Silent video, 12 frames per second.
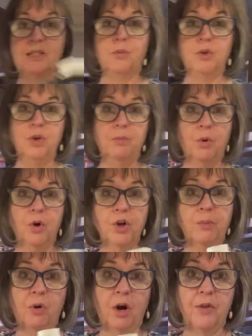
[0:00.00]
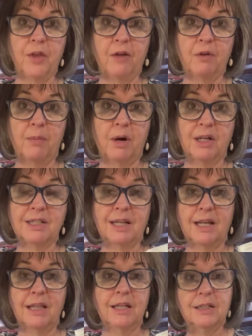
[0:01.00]
when you pour your broth out of a box
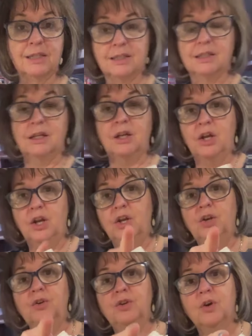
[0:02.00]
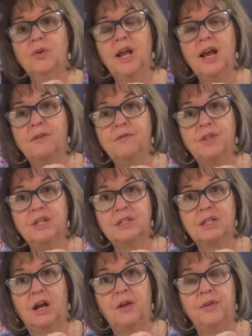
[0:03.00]
like this, you don't have
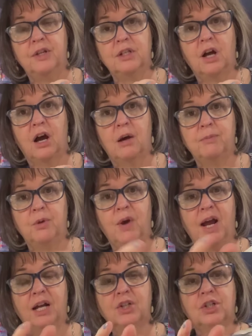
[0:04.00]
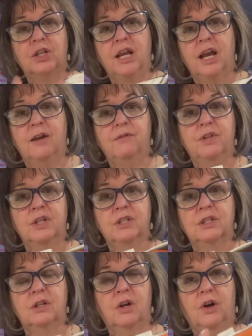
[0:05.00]
this on the top. You actually have
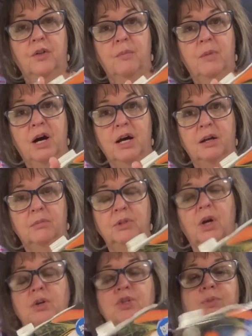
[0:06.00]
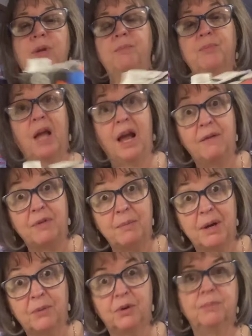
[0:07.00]
this on the bottom. No, excuse me, I have
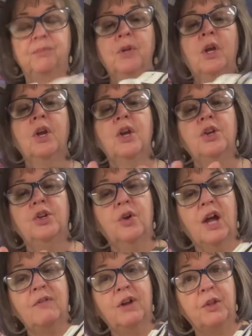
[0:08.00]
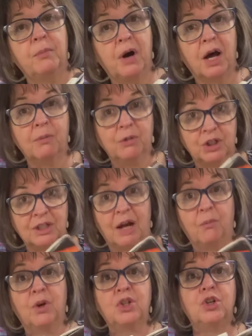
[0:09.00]
that backward. You don't have it on the bottom, which is
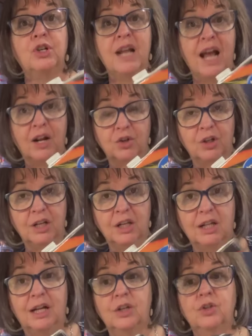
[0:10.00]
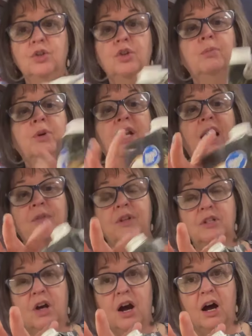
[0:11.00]
what you're naturally inclined to do. You put it at the
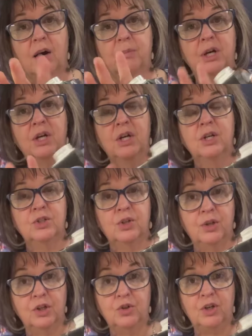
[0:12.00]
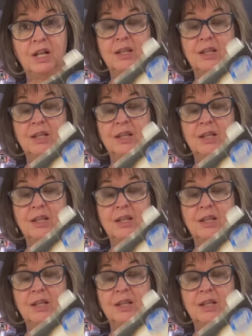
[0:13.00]
top so that you get